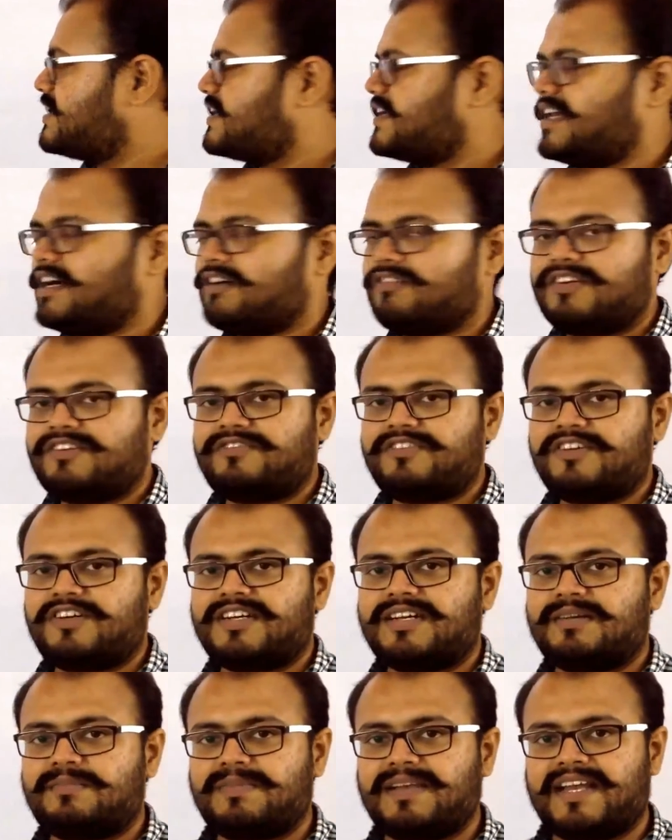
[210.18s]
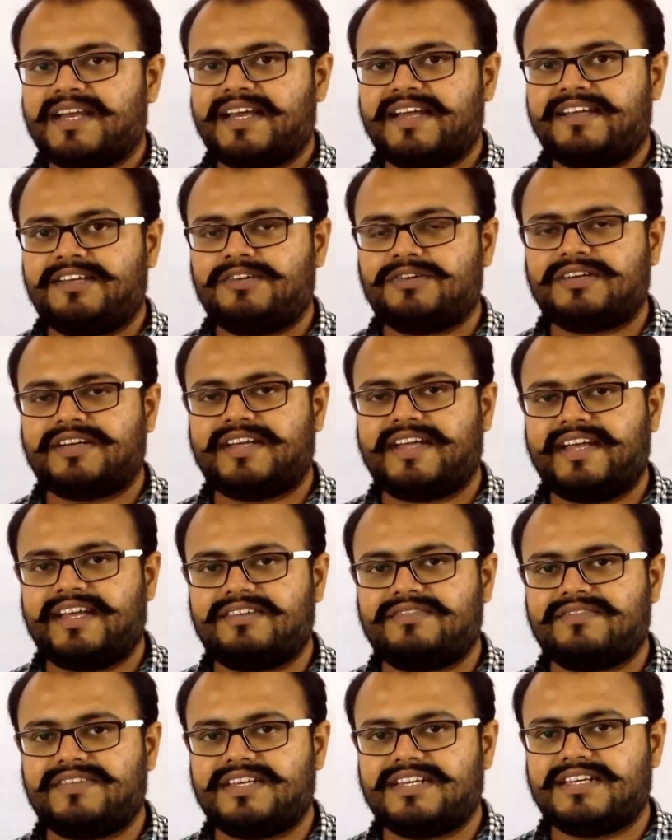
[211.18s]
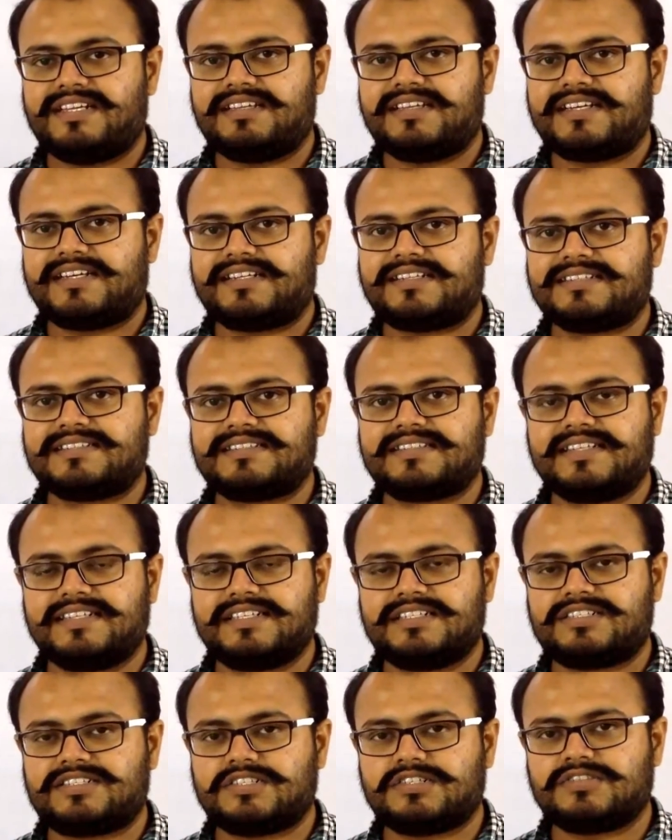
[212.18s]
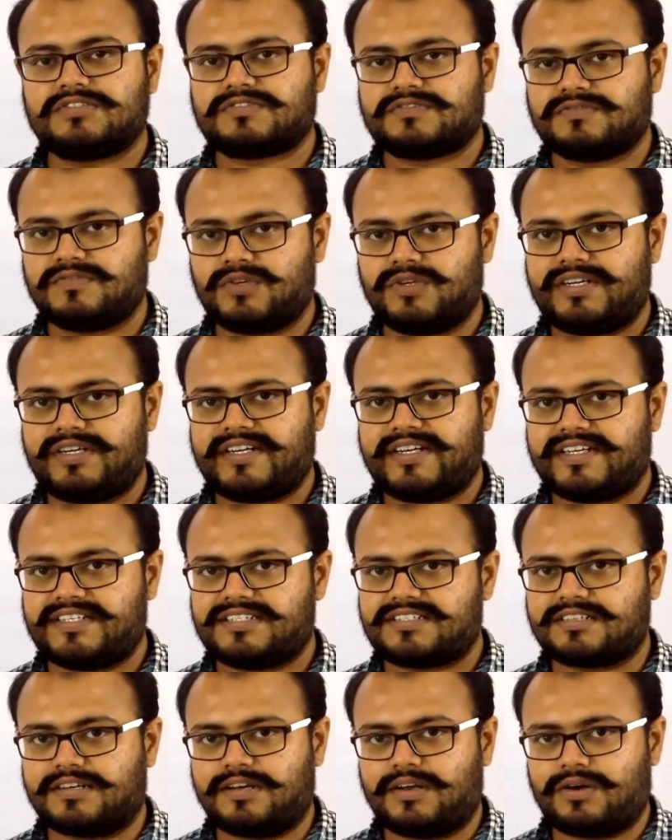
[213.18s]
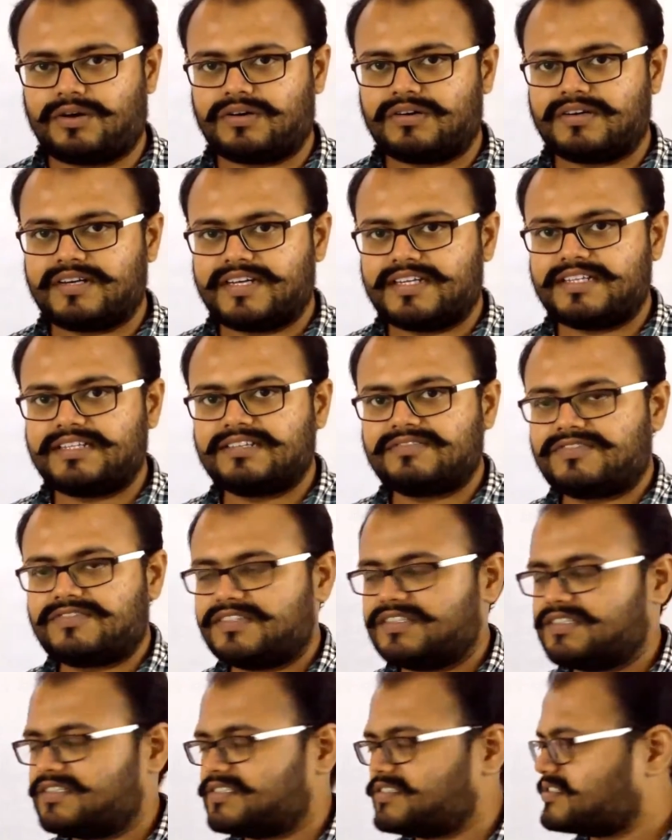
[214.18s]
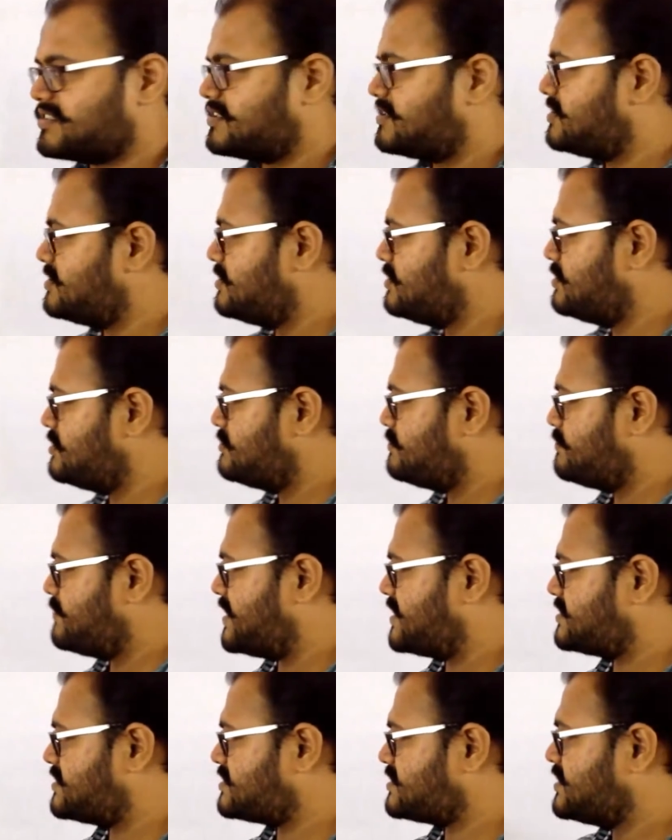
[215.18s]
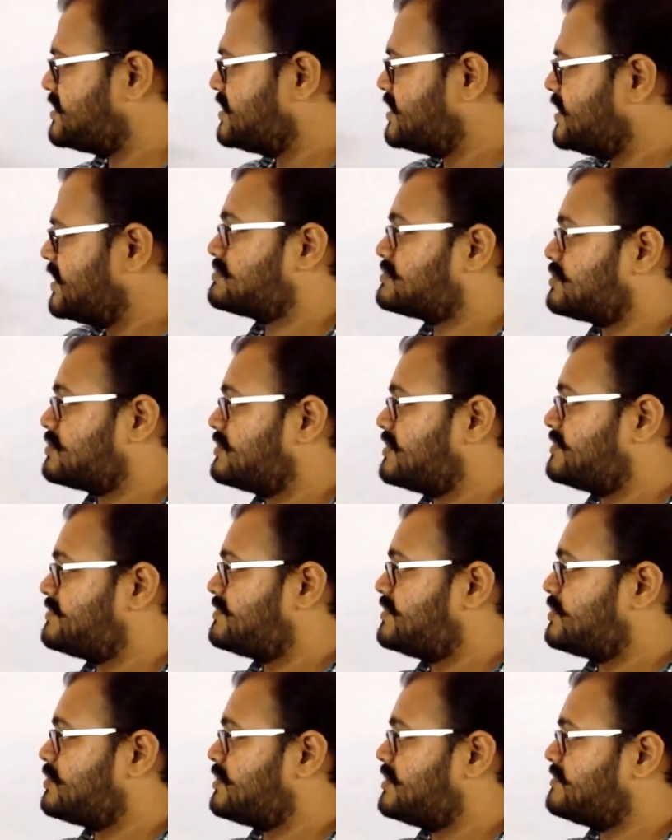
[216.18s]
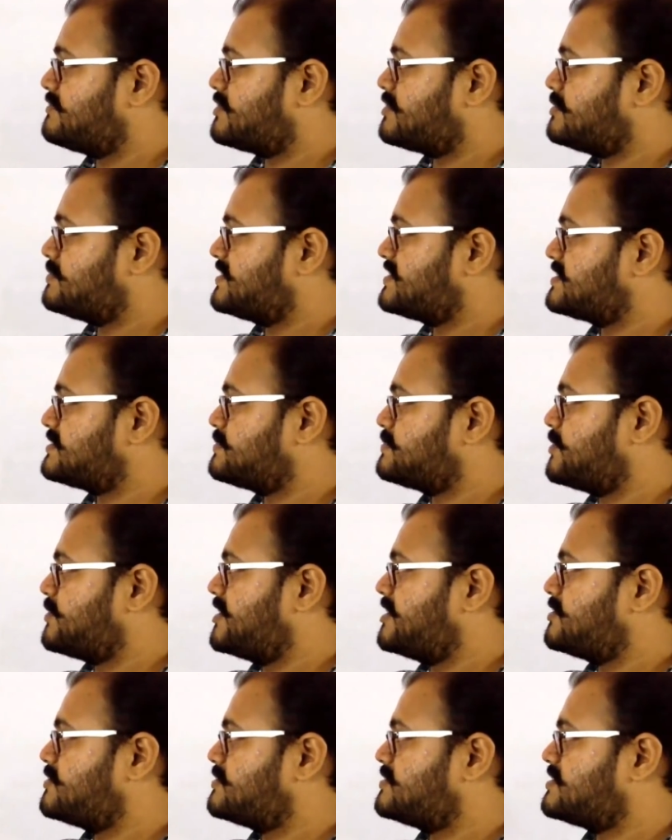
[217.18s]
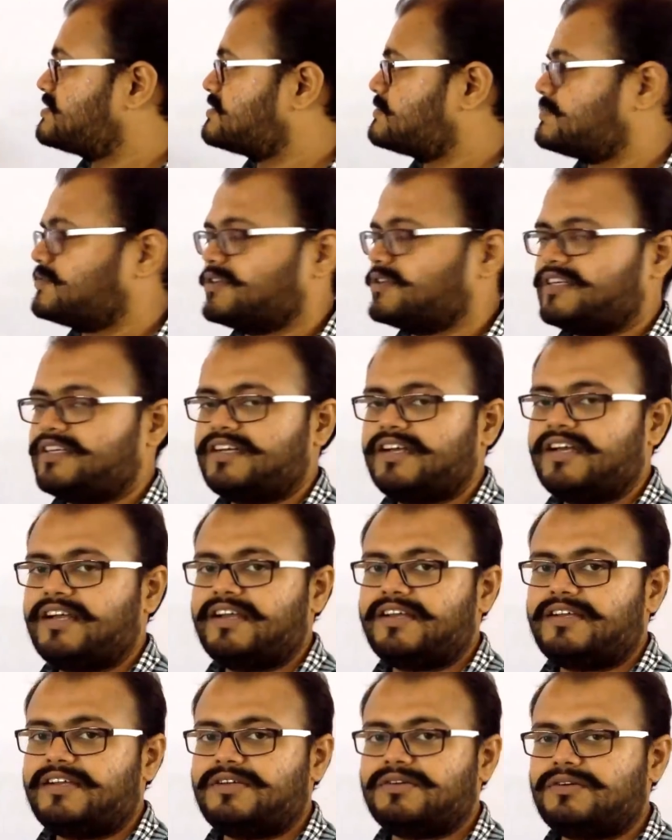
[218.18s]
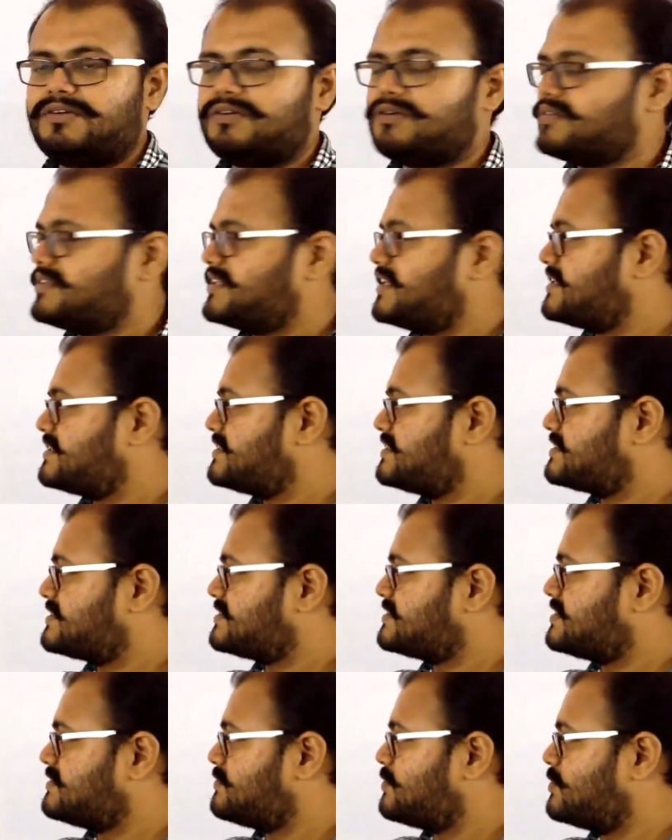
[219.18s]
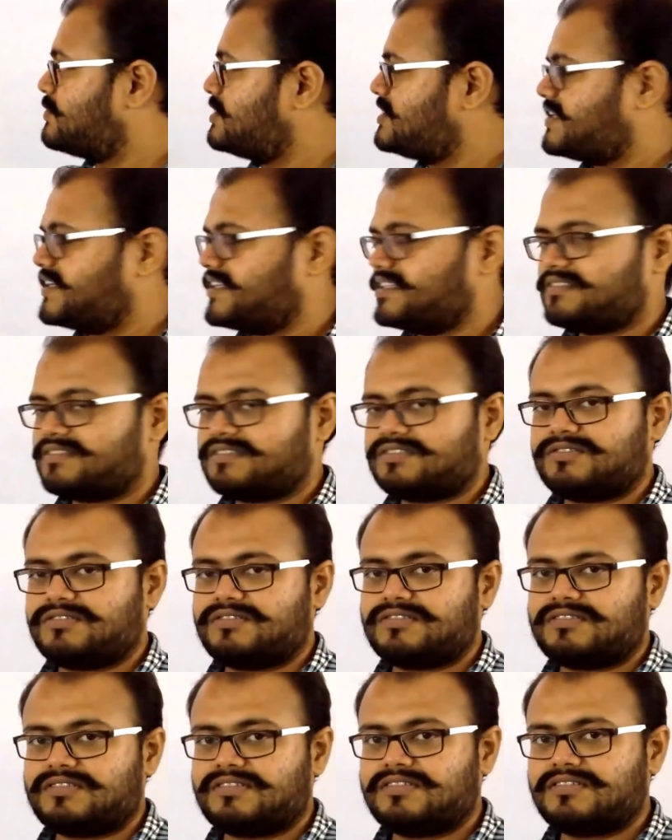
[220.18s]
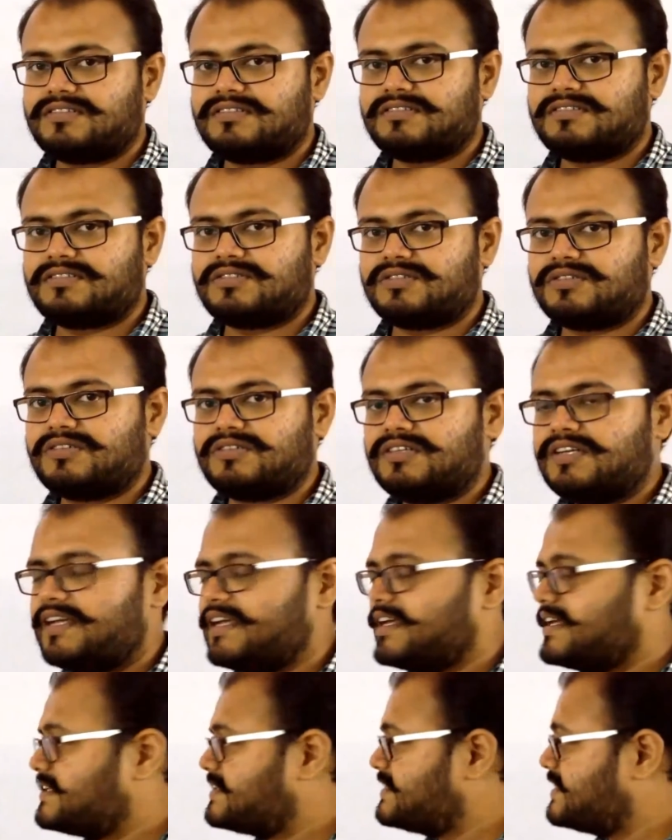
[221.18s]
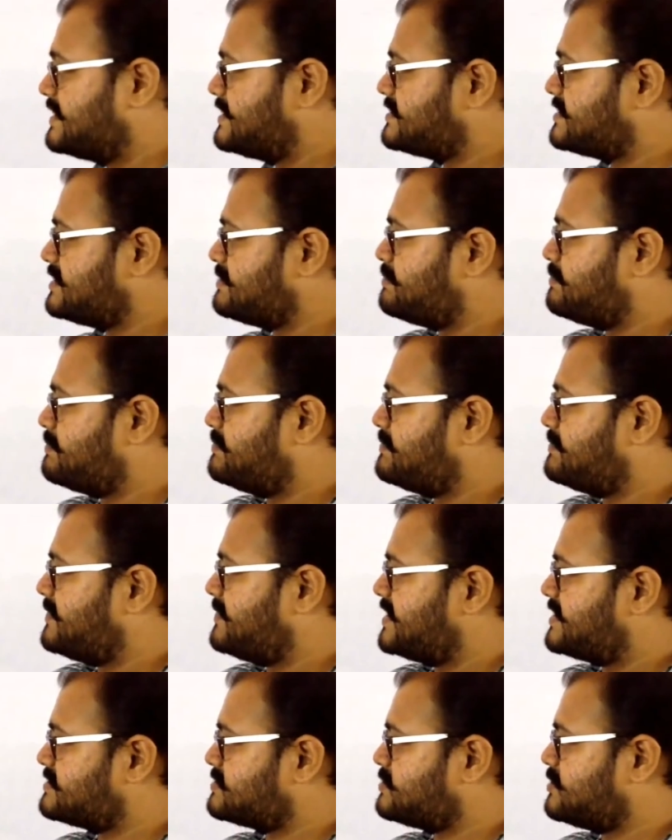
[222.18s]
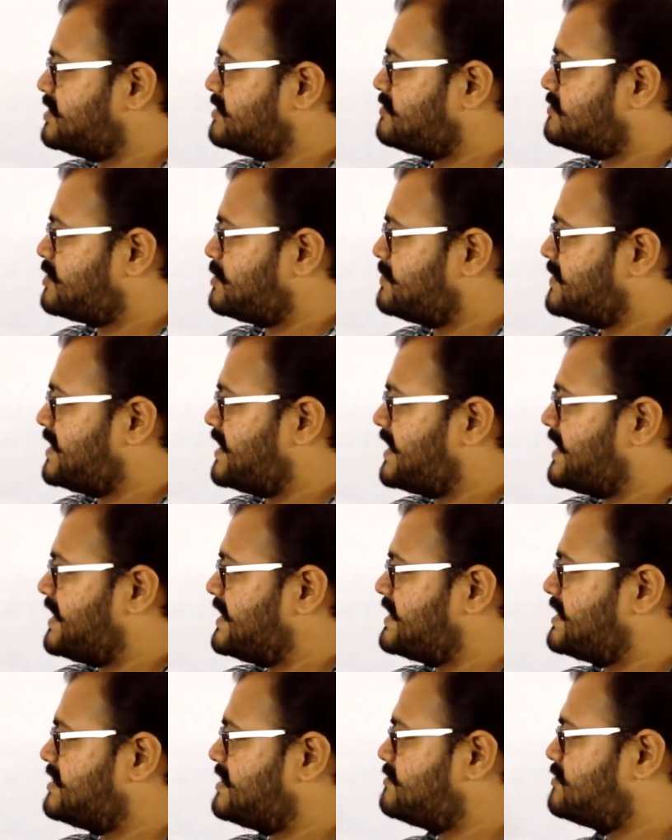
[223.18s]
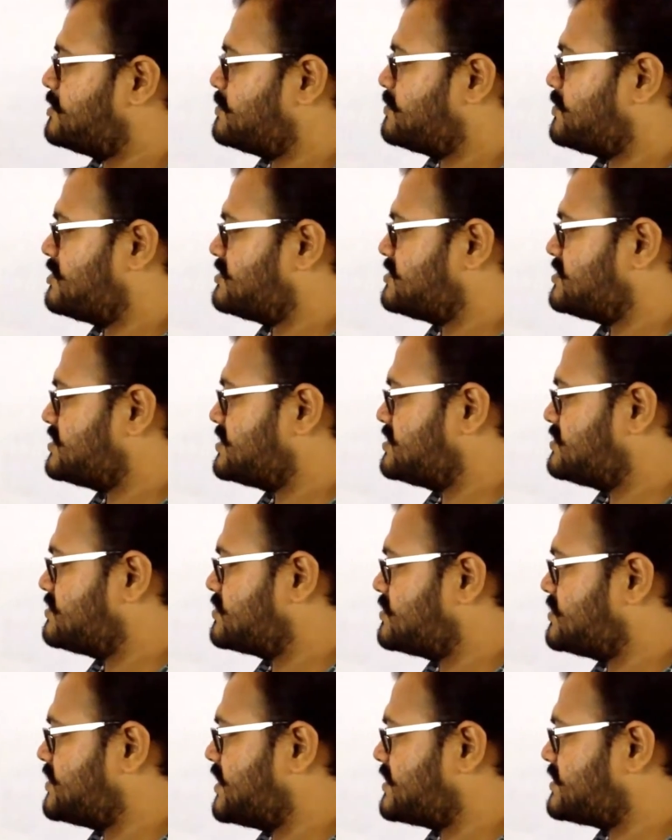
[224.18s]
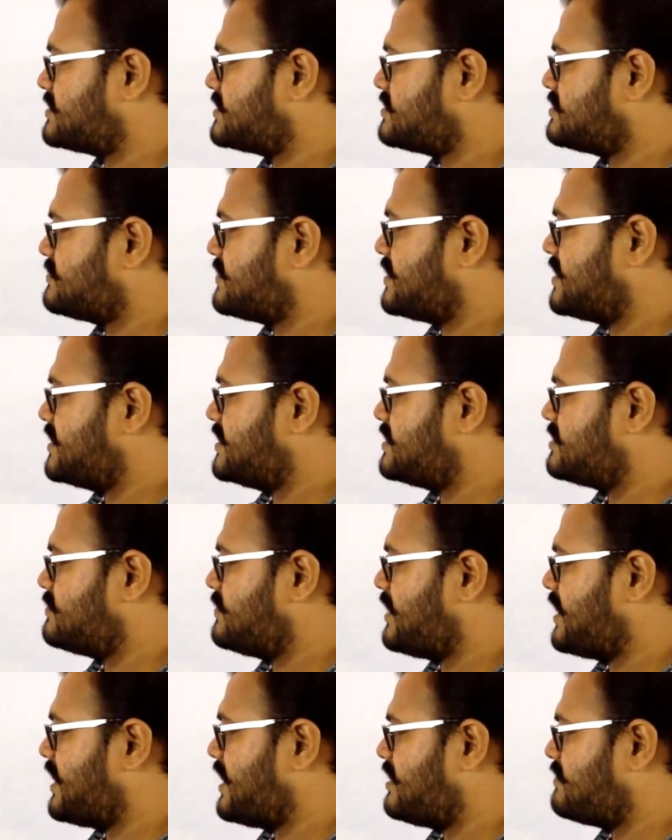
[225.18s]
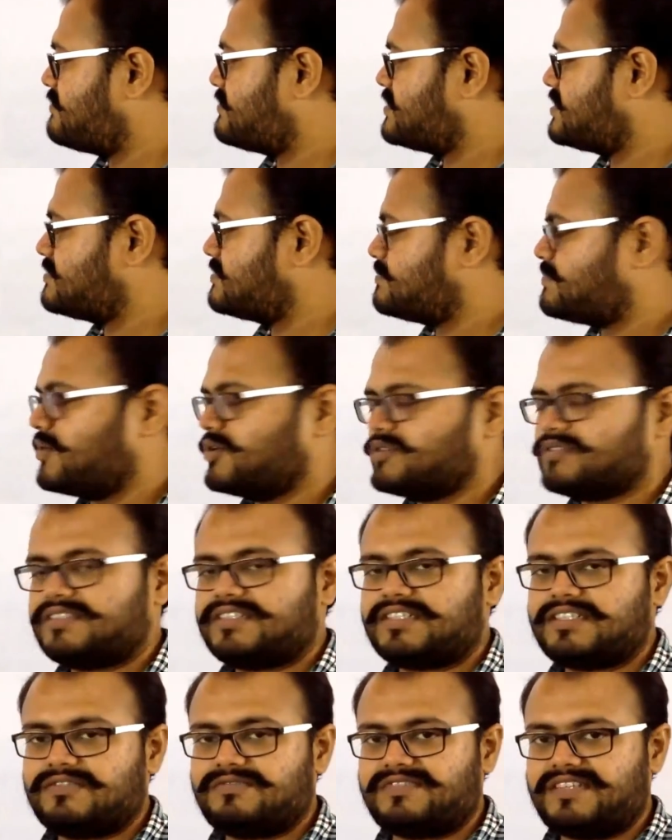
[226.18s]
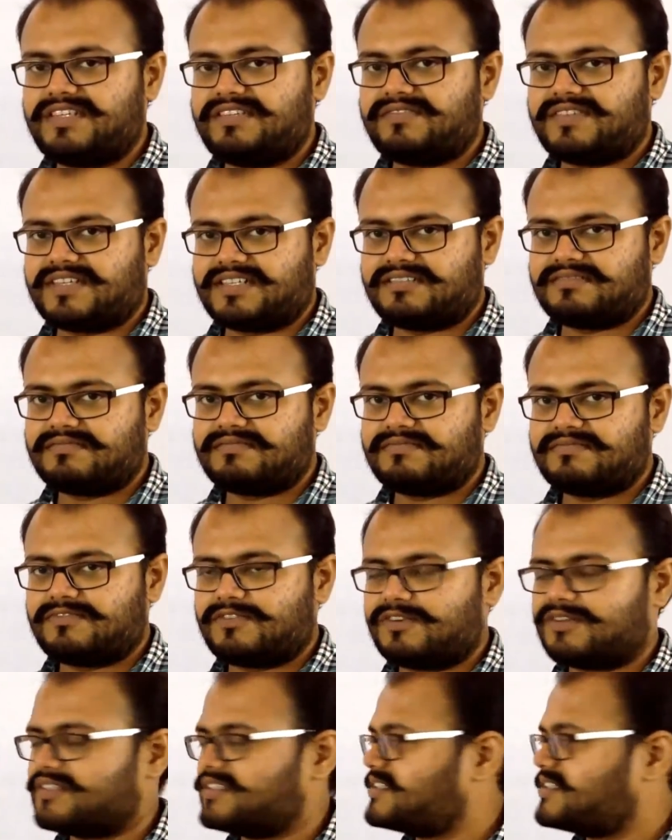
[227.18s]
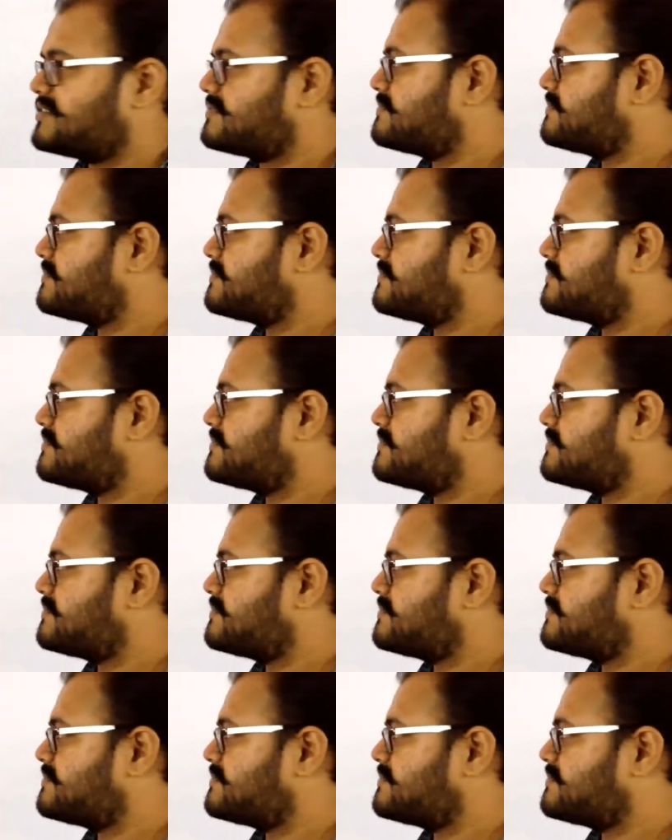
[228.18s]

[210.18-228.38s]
Now, if you are applying your KVL, that is Kirchhoff's voltage law, in the first mesh, so if you are going from this point to this point, you know that this is a voltage source. So there is it is going from negative to positive, so that is why it will have a positive V1 for it.